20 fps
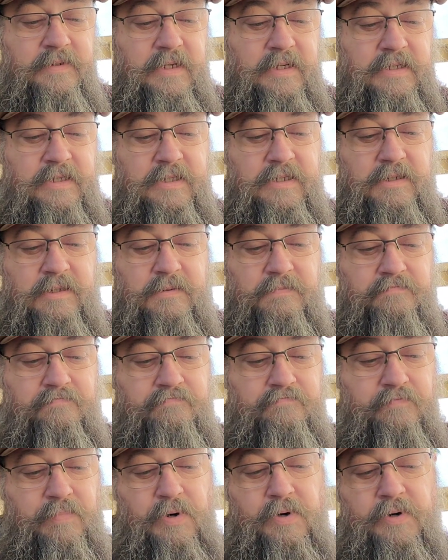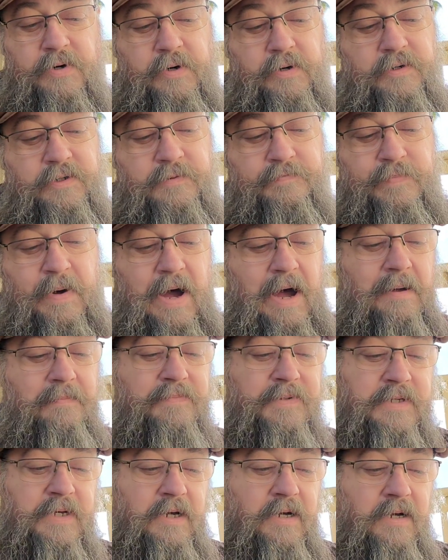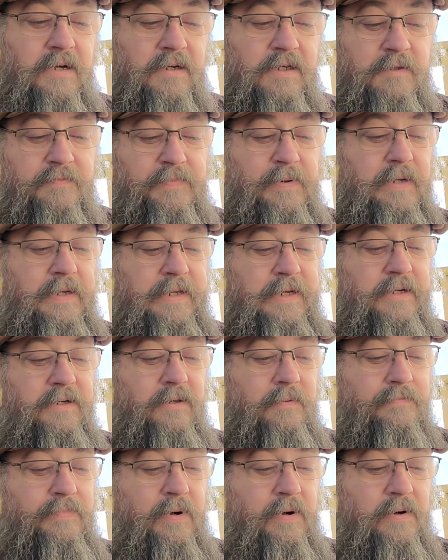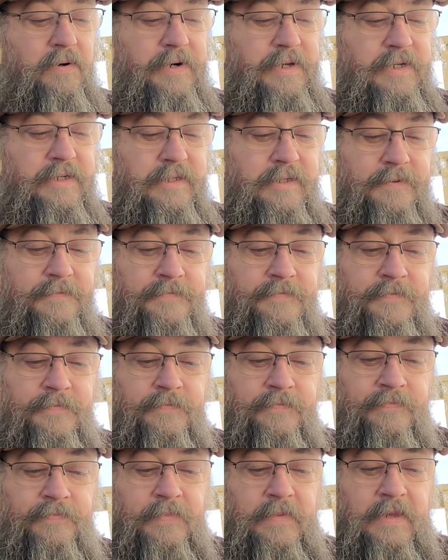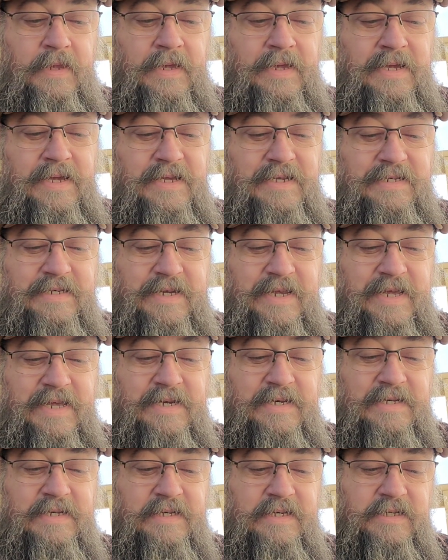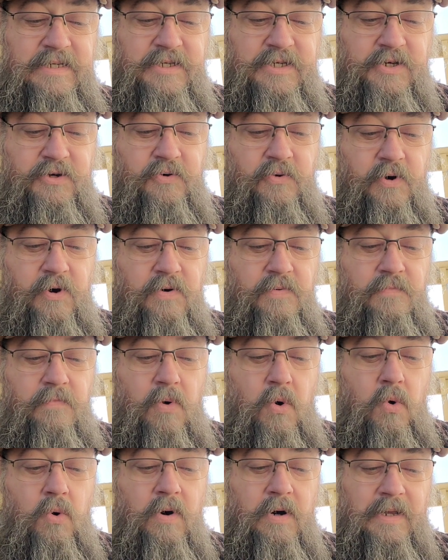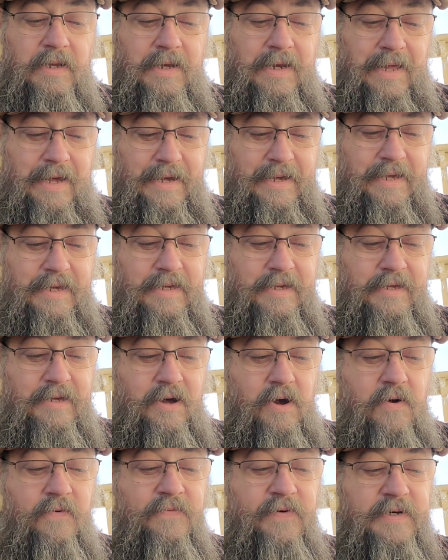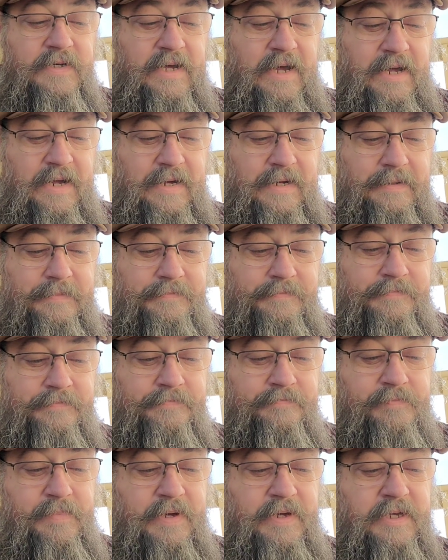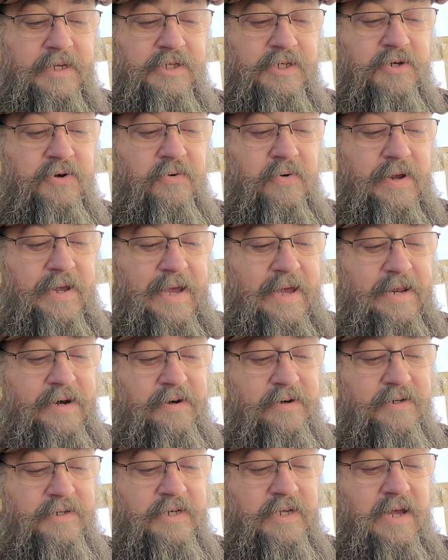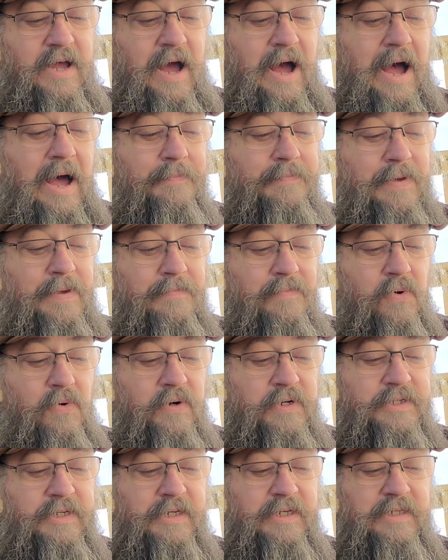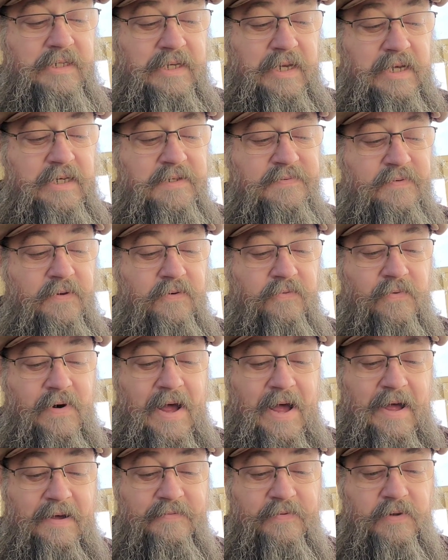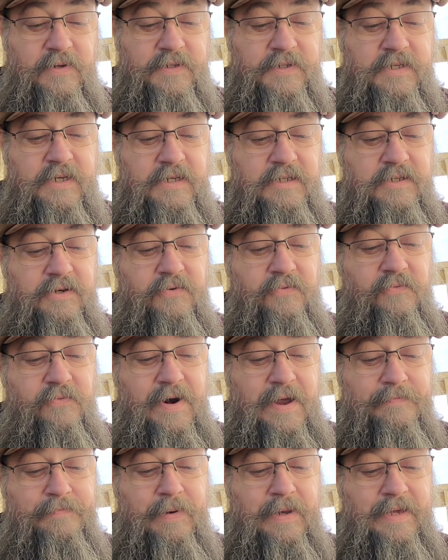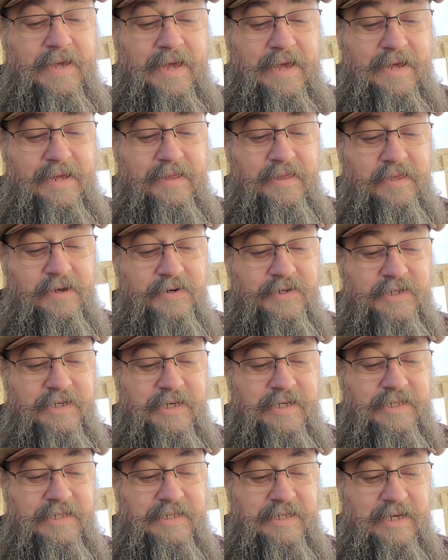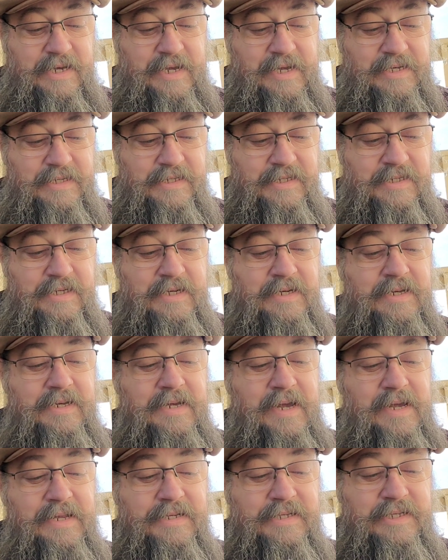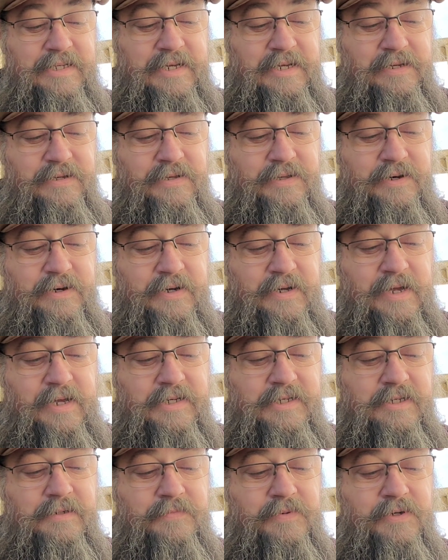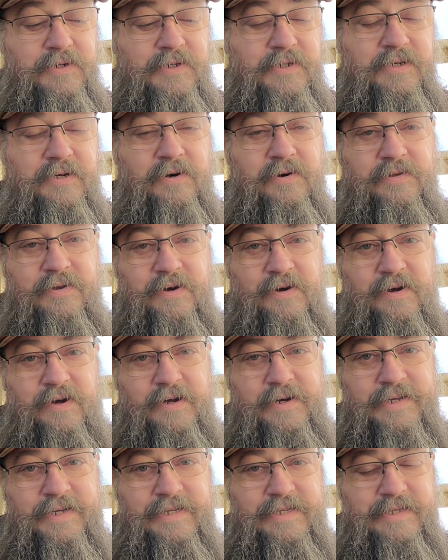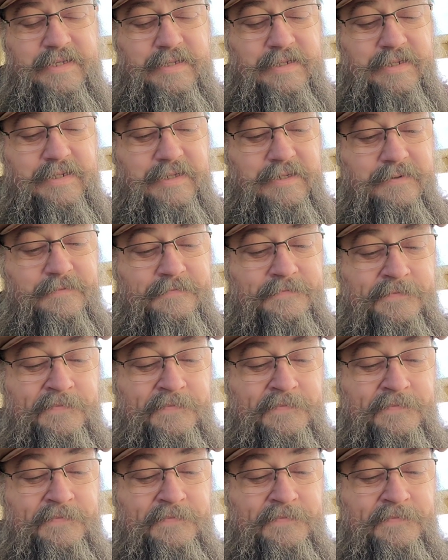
such as burgers, pop songs, political parties tend to grow more alike over time because creators copy more successful rivals to replicate their success and steal their customers or their audiences.